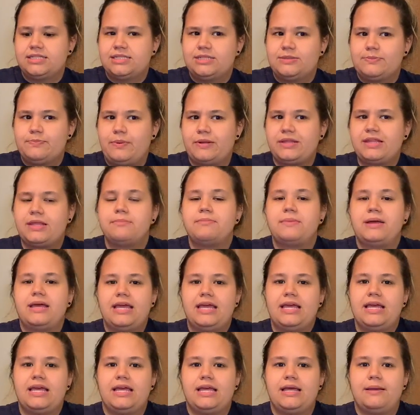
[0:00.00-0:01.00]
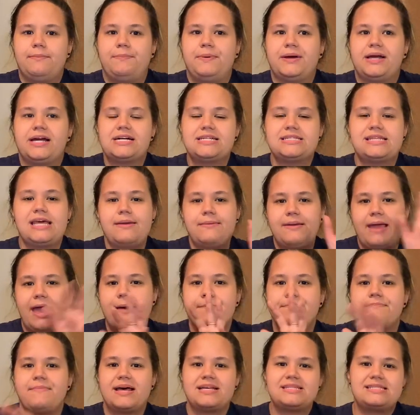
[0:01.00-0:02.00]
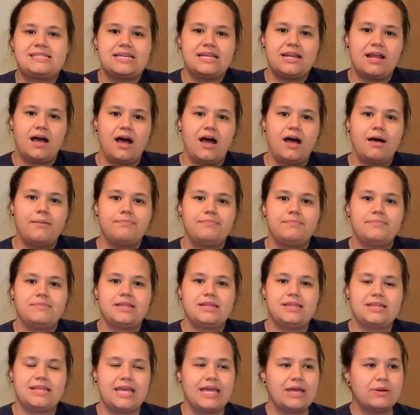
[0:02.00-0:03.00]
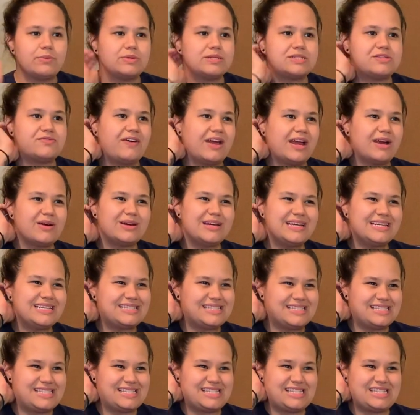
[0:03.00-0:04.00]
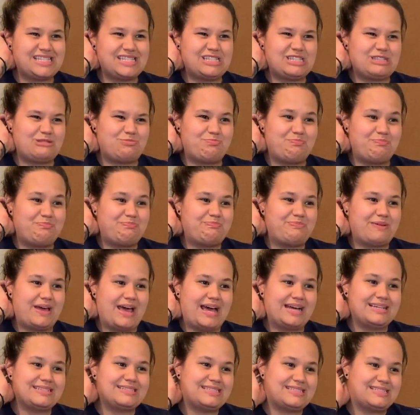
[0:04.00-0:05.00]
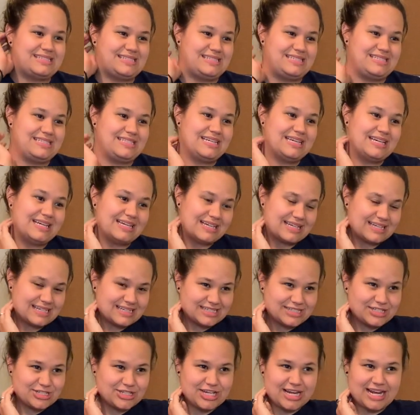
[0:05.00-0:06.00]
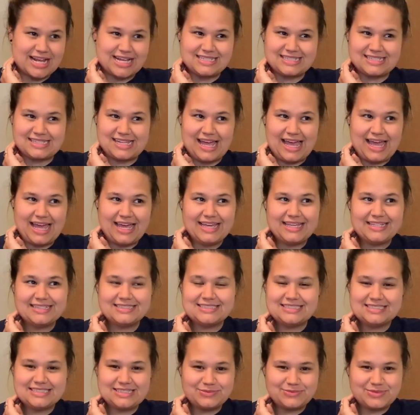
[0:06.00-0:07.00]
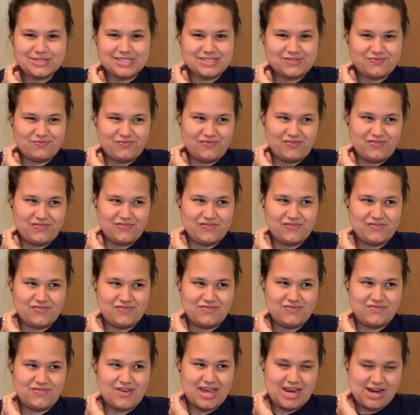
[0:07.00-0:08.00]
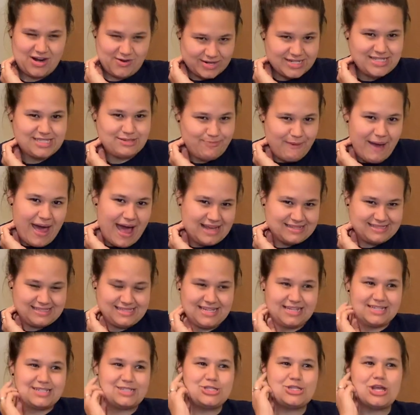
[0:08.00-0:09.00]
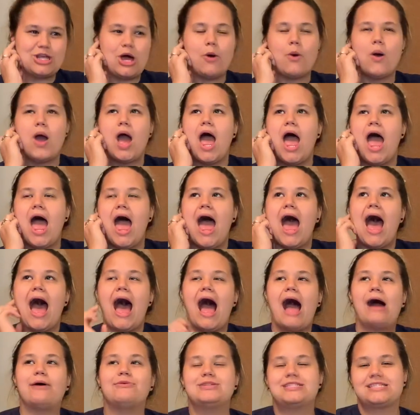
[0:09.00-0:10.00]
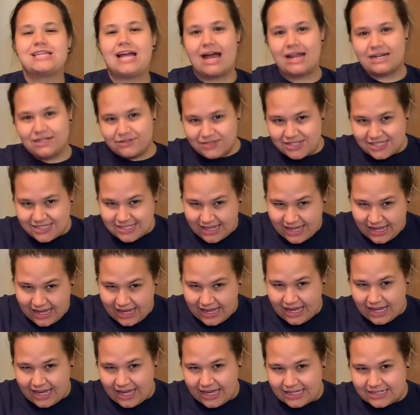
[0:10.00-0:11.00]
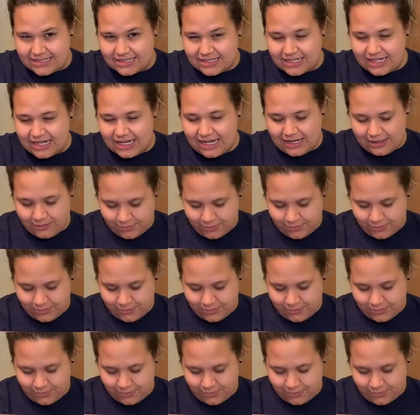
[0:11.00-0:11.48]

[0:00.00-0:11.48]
but because he kept messing up, it was very spastic, should I say? It was very spastic. So I was kind of sad. I